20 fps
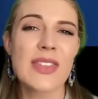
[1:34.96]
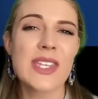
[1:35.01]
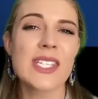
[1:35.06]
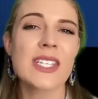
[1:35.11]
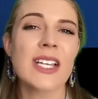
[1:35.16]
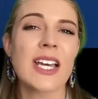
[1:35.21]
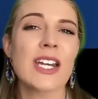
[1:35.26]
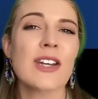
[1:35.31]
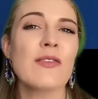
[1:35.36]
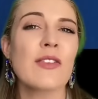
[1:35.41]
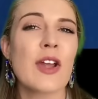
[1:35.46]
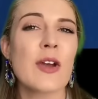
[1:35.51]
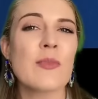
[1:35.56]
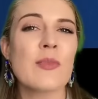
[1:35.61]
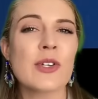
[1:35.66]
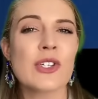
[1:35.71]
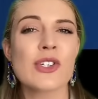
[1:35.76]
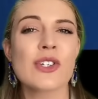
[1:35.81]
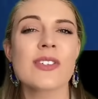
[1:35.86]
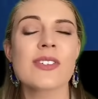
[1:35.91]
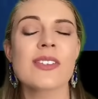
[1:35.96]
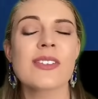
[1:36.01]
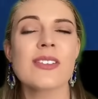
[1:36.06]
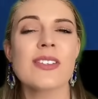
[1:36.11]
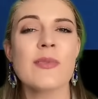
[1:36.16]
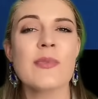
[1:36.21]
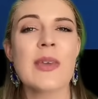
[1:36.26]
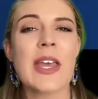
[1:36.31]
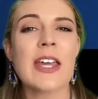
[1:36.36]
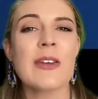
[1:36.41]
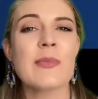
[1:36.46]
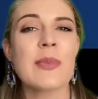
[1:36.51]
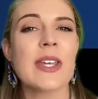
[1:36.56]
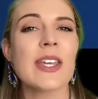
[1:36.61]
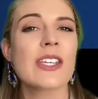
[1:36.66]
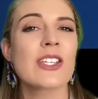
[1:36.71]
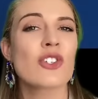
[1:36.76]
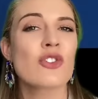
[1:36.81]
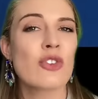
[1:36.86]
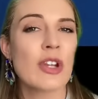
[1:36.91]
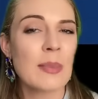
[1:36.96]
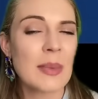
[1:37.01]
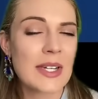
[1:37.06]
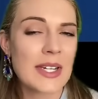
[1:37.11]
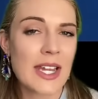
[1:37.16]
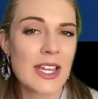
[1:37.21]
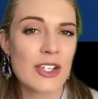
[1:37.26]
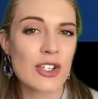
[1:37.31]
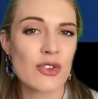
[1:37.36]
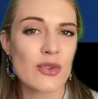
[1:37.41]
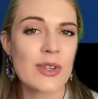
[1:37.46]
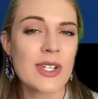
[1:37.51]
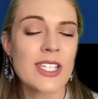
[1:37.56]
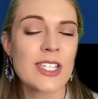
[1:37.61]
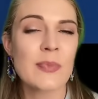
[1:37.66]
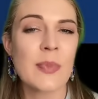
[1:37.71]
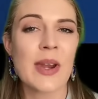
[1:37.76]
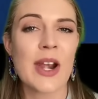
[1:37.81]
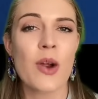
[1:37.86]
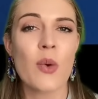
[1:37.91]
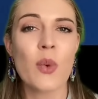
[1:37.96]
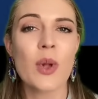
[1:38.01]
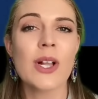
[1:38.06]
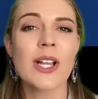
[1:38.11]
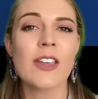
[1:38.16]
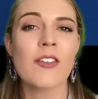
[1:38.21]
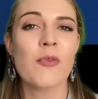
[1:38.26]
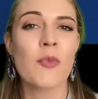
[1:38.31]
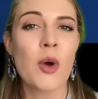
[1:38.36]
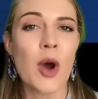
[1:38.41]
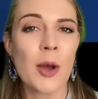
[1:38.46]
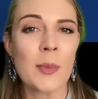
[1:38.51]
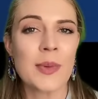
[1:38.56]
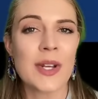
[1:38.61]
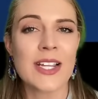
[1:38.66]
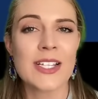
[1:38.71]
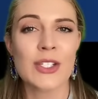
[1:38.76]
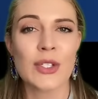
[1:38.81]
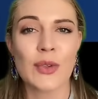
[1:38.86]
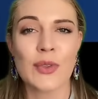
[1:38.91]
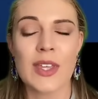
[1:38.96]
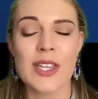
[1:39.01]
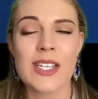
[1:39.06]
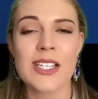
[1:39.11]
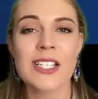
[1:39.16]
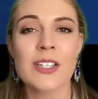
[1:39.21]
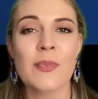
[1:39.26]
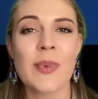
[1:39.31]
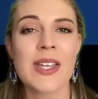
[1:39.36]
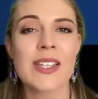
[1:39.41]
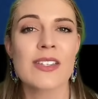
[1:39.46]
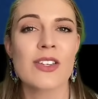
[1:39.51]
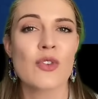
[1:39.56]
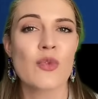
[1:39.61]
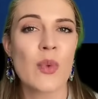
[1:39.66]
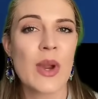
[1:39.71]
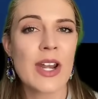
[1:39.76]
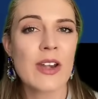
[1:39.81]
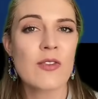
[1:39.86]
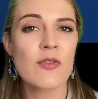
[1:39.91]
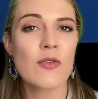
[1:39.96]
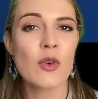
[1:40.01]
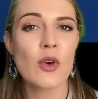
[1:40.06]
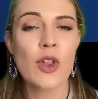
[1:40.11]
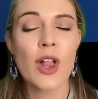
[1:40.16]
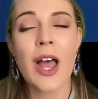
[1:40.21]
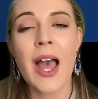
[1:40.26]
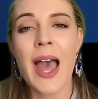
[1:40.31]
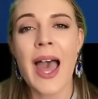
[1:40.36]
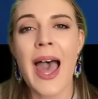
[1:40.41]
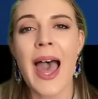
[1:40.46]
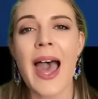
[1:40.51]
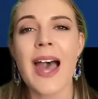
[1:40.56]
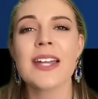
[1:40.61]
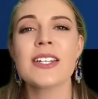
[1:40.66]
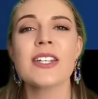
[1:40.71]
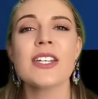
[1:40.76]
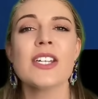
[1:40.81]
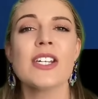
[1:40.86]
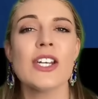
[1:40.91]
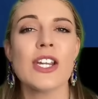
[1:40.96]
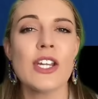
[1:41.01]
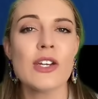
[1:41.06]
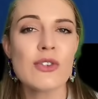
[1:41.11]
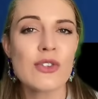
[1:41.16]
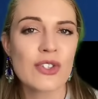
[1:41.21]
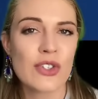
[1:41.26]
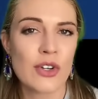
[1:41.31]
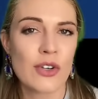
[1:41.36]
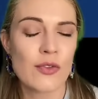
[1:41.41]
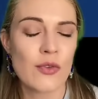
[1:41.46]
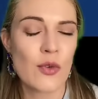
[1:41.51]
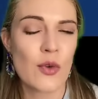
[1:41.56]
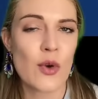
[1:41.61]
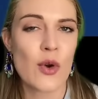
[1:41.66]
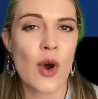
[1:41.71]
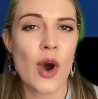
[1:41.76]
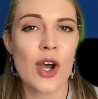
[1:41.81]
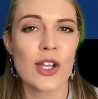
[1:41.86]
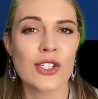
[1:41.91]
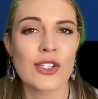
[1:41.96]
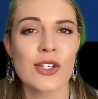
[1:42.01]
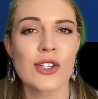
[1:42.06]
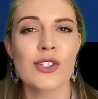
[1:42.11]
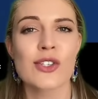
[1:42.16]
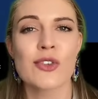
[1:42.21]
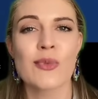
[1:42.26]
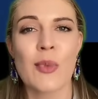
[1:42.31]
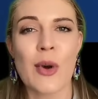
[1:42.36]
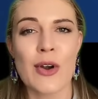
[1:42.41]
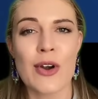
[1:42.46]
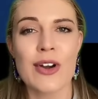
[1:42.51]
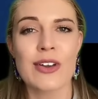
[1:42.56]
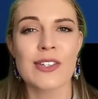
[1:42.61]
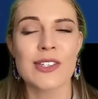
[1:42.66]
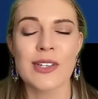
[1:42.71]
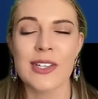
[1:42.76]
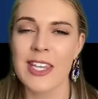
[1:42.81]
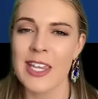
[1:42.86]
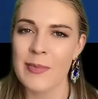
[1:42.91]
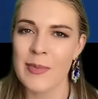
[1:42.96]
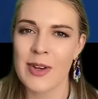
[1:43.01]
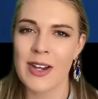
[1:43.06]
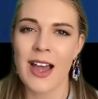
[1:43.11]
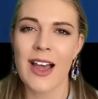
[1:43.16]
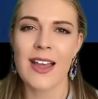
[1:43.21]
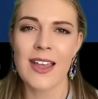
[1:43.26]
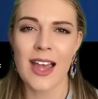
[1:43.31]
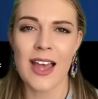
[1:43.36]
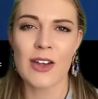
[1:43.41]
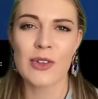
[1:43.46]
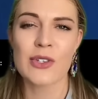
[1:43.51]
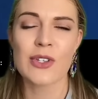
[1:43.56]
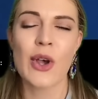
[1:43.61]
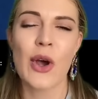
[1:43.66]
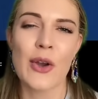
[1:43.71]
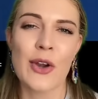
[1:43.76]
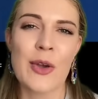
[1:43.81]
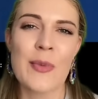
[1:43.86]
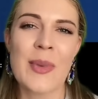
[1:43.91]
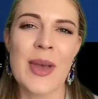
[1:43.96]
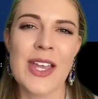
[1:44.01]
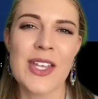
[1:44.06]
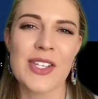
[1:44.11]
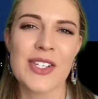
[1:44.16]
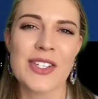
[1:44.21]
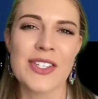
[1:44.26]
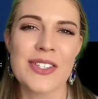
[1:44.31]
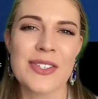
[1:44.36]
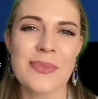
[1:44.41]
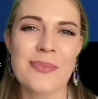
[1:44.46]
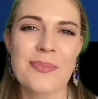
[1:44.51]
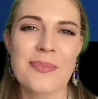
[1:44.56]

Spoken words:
This kind of low pressure system can be extremely dangerous, but I will give more updates on the expected rainfall and a new snow forecast tomorrow, so keep an eye out on our pages.